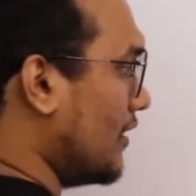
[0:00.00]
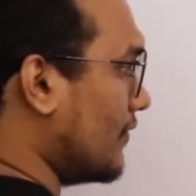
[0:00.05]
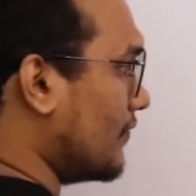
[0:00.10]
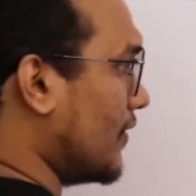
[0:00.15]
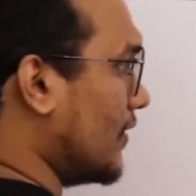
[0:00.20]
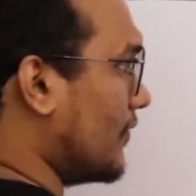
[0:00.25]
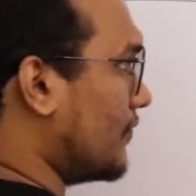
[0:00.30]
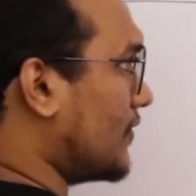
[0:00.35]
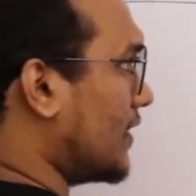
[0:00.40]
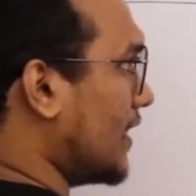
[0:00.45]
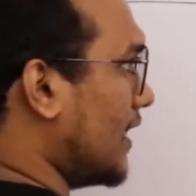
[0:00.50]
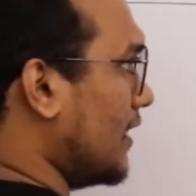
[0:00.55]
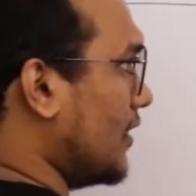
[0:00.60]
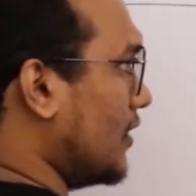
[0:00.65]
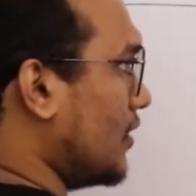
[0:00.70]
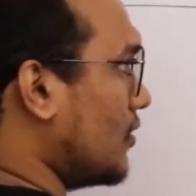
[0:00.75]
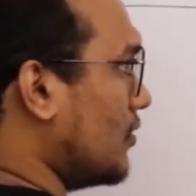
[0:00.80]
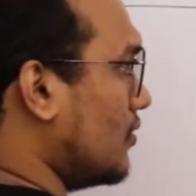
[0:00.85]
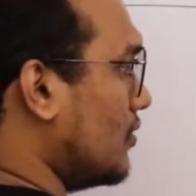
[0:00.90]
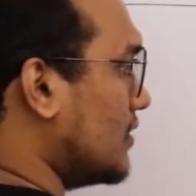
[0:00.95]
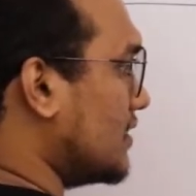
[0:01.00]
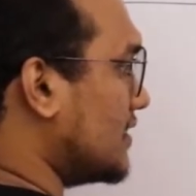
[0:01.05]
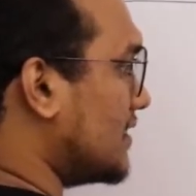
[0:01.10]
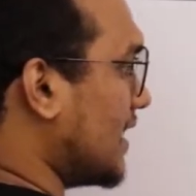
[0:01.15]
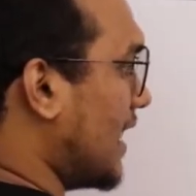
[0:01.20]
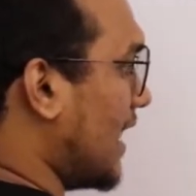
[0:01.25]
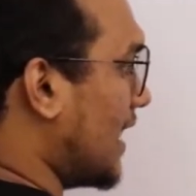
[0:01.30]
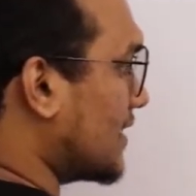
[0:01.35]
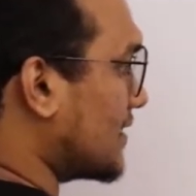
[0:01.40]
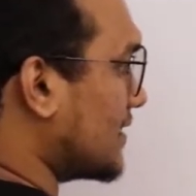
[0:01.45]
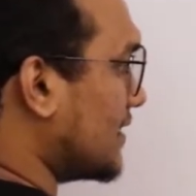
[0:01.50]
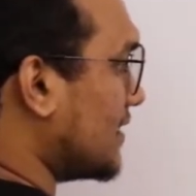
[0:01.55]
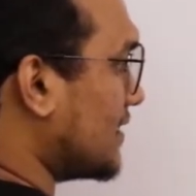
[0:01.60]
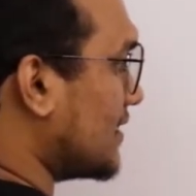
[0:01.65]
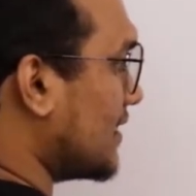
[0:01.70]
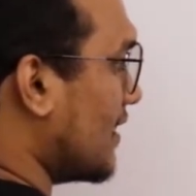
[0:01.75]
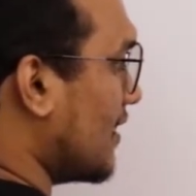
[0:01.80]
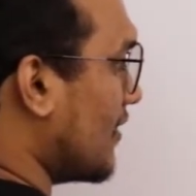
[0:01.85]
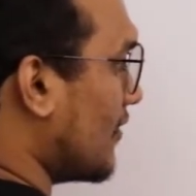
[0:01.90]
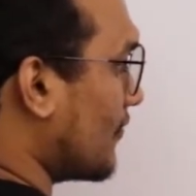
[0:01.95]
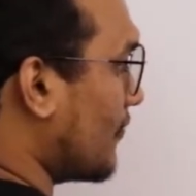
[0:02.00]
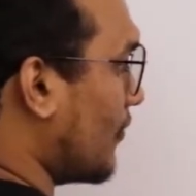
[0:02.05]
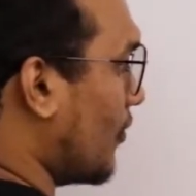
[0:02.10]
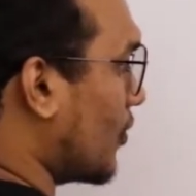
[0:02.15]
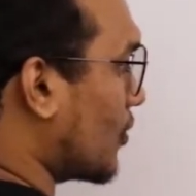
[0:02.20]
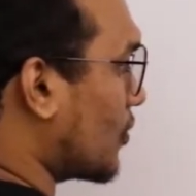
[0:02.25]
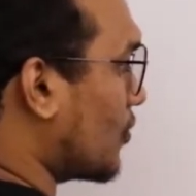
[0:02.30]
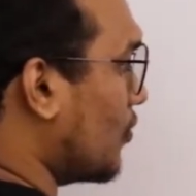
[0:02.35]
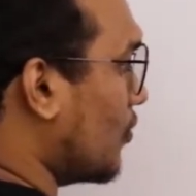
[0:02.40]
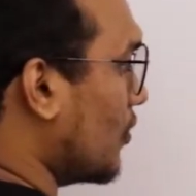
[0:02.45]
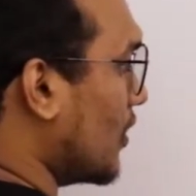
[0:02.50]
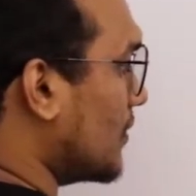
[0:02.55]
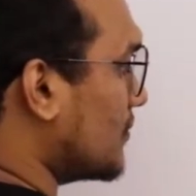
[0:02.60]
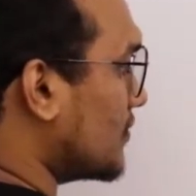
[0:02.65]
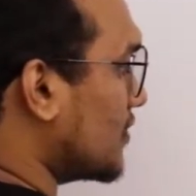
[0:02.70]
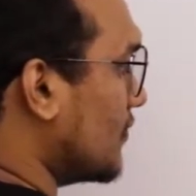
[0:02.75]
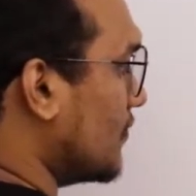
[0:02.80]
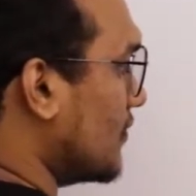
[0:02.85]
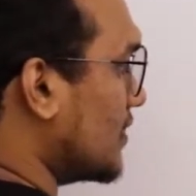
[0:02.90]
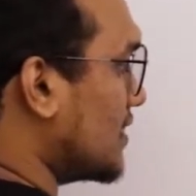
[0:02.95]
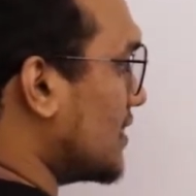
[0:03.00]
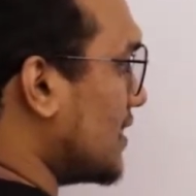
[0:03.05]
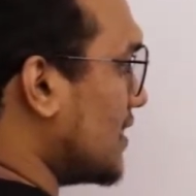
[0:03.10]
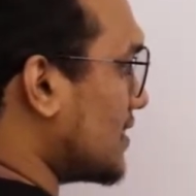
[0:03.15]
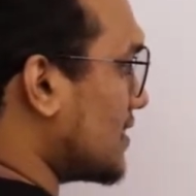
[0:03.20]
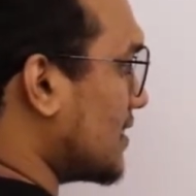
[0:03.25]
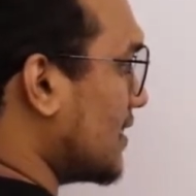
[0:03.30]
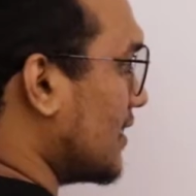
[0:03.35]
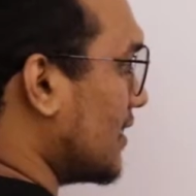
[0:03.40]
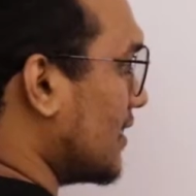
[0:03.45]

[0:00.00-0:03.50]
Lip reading: 50 into charge is 4 coulombs, which is,